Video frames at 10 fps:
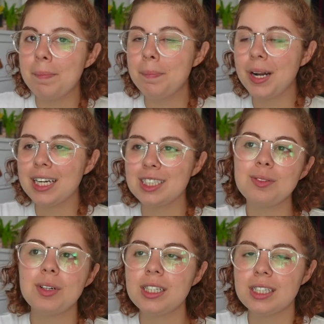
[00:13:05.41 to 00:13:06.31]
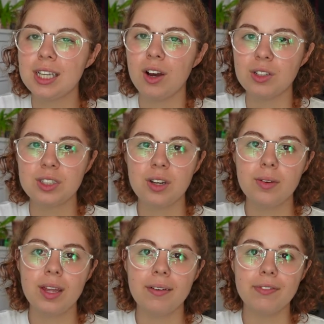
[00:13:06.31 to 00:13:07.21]
But I just wanted to say
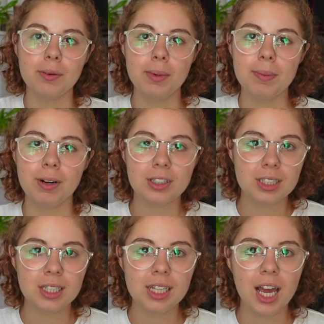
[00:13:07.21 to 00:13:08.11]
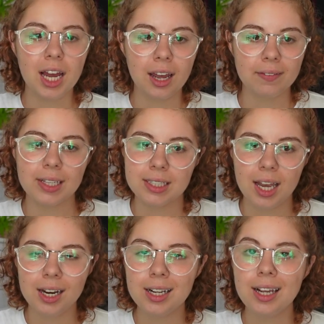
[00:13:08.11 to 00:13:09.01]
also that for me personally, I have
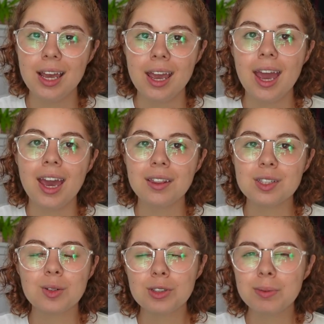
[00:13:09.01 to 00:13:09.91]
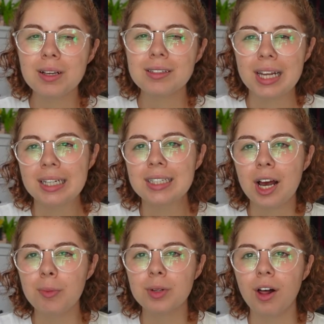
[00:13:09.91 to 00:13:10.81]
anxiety, and the Squishmallows tend to
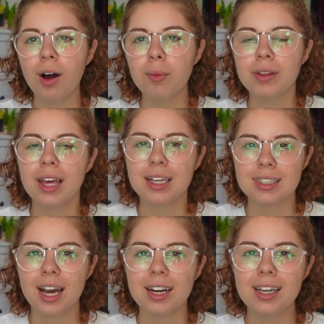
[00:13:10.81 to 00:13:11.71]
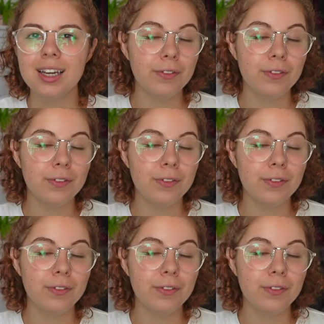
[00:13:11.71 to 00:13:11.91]
help a lot with anxiety.